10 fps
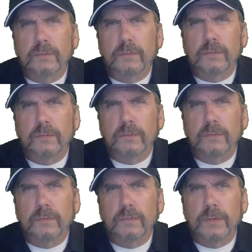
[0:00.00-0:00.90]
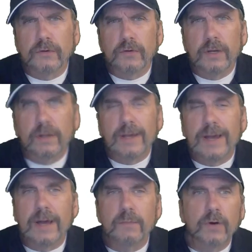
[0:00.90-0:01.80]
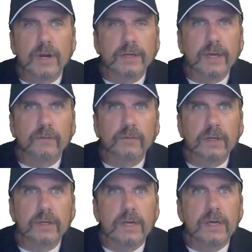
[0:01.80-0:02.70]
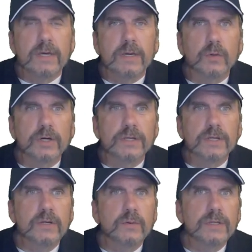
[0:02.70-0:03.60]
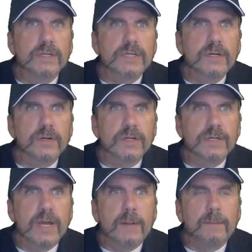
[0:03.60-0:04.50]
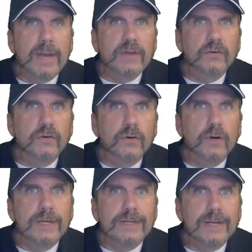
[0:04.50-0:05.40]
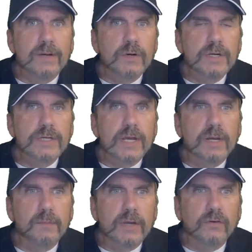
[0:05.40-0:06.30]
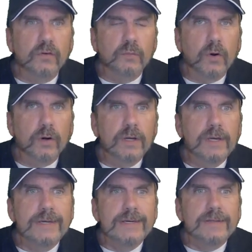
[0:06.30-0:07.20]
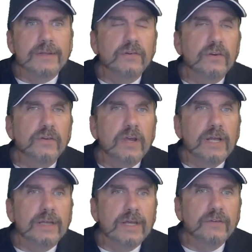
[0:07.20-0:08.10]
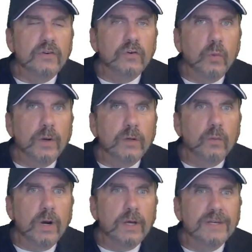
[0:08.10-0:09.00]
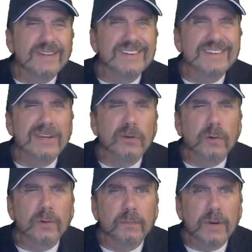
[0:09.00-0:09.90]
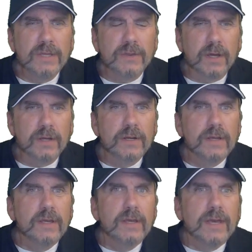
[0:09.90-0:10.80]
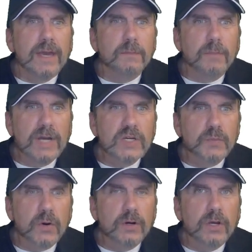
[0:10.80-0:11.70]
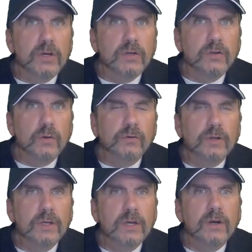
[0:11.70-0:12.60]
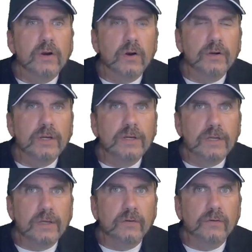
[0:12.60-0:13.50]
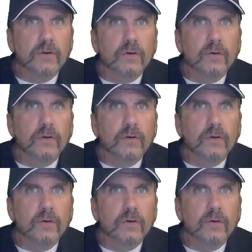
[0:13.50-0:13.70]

Welcome back to my channel. I'm Bryan Cafferky, and we're continuing this series, Master Databricks and Apache Spark. This is lesson 21, continuing with Python and PySpark using RDDs,